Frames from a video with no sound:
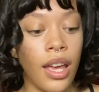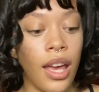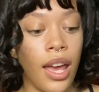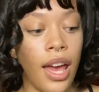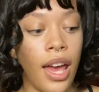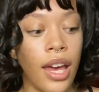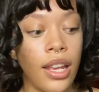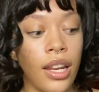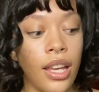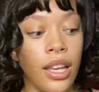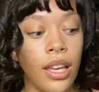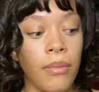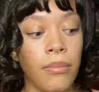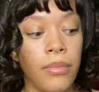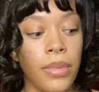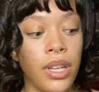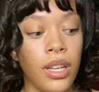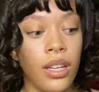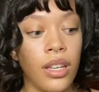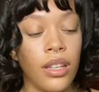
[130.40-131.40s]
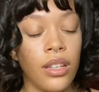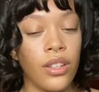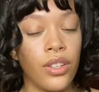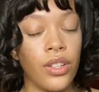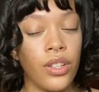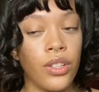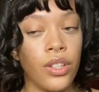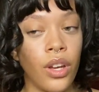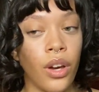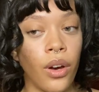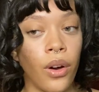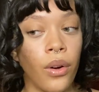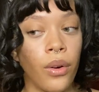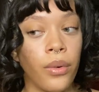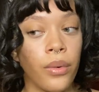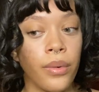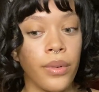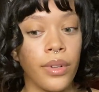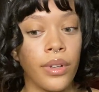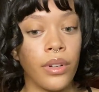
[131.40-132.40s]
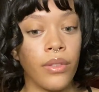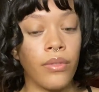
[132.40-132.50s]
and it can be, you know,